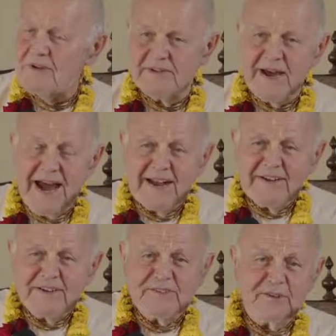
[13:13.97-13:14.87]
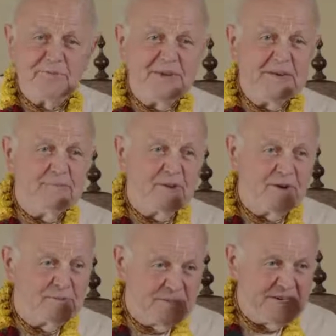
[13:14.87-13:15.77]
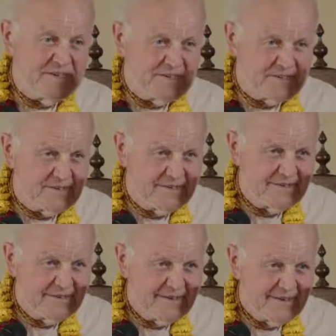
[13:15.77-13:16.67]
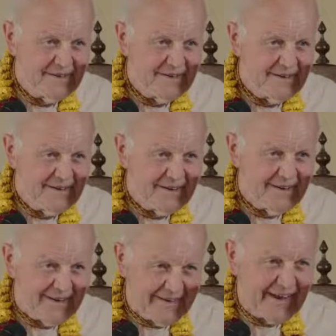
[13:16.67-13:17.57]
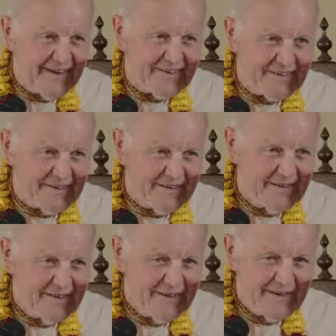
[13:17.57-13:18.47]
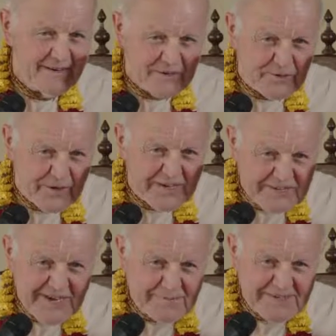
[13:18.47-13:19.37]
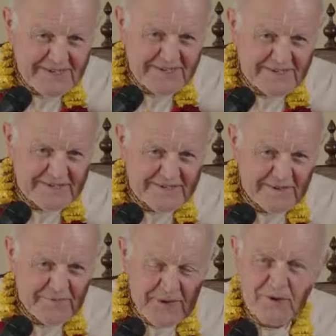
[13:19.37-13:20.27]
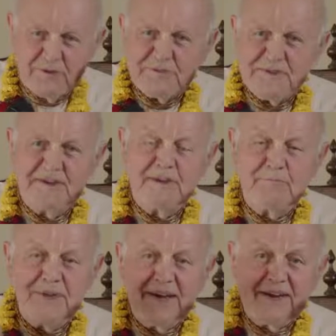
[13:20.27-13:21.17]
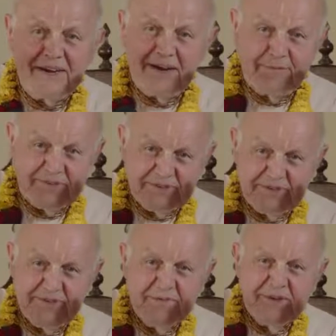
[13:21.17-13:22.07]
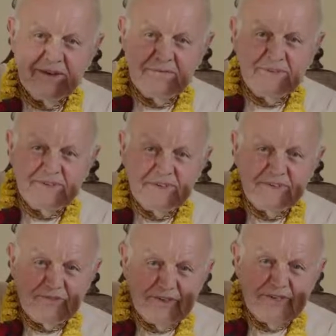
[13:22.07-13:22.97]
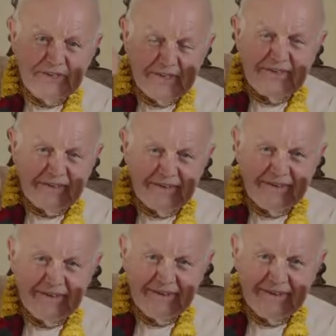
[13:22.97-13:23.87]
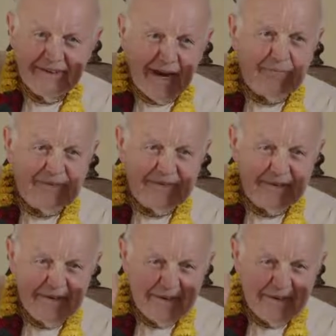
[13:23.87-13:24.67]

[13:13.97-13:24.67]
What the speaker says: hundreds of people on a beach in Canada to escape the heat. And all of a sudden a bear comes with his 3 children, cubs.